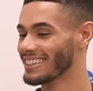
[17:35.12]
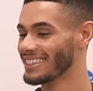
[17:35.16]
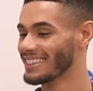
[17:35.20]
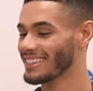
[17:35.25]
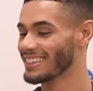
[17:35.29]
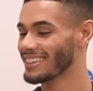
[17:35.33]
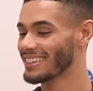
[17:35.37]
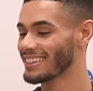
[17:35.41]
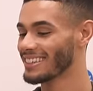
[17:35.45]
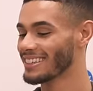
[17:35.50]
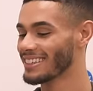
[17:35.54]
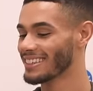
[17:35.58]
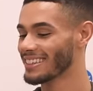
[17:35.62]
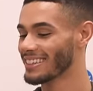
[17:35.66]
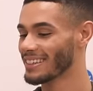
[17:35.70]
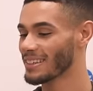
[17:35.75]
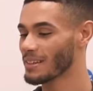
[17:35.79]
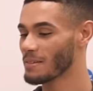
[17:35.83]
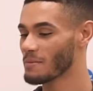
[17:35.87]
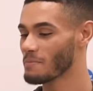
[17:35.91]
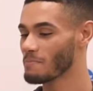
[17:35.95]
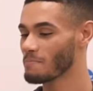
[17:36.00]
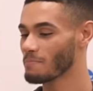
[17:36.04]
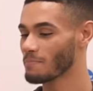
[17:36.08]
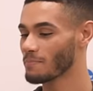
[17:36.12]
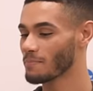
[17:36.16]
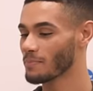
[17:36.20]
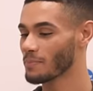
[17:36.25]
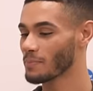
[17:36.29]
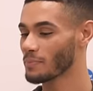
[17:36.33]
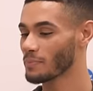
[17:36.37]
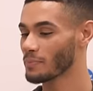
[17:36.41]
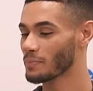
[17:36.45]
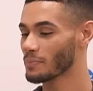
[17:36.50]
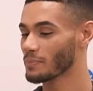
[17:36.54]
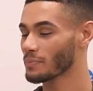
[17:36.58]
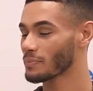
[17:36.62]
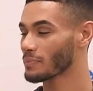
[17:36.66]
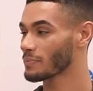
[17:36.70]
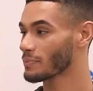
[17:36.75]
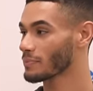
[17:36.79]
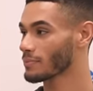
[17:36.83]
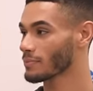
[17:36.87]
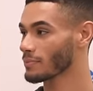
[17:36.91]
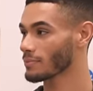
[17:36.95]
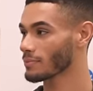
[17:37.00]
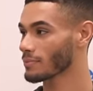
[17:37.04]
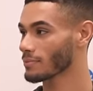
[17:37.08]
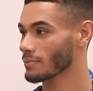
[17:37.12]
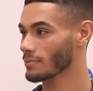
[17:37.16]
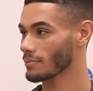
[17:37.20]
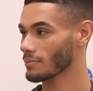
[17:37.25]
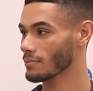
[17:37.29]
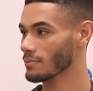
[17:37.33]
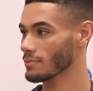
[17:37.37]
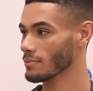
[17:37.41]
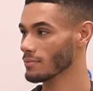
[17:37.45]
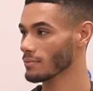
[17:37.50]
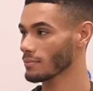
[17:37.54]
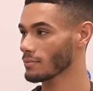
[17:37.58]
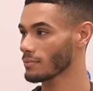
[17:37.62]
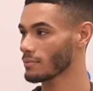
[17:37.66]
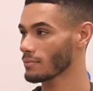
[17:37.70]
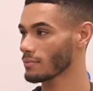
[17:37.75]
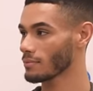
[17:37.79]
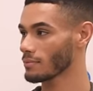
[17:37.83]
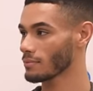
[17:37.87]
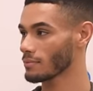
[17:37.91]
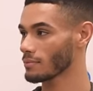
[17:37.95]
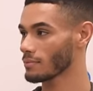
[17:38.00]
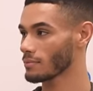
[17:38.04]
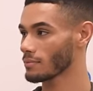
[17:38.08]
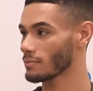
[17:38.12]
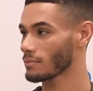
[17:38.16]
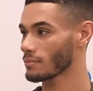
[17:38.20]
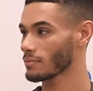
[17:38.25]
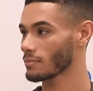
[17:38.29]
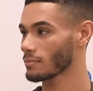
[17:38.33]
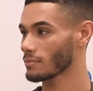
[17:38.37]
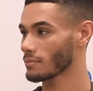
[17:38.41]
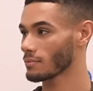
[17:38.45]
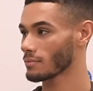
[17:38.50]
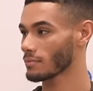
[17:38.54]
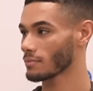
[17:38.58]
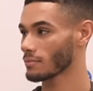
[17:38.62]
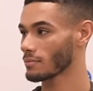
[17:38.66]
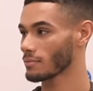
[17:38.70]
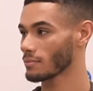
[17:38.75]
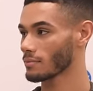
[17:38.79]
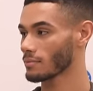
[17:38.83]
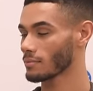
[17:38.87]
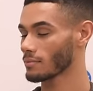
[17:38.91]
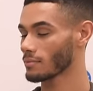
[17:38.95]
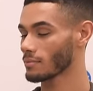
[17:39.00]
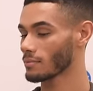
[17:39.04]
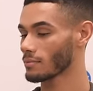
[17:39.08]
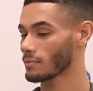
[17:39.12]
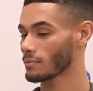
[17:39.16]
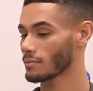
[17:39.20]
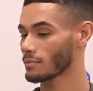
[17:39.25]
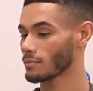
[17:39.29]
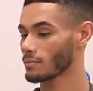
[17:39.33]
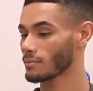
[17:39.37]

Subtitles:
This person isn't speaking.